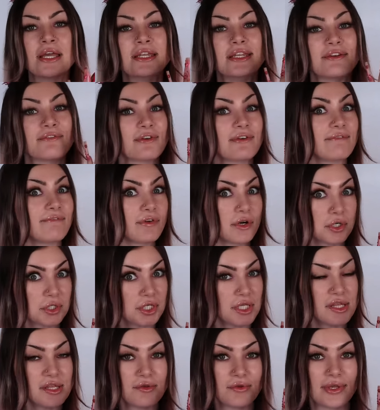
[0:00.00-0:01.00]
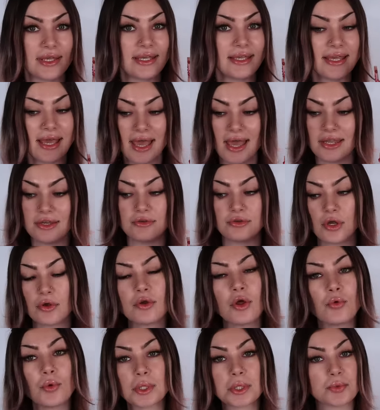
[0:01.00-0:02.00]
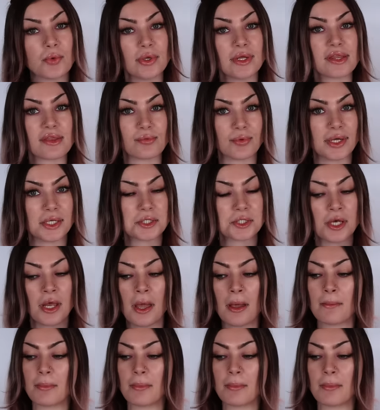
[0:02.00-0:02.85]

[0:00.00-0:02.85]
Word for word: different versions you can get, and you don't know which one is which.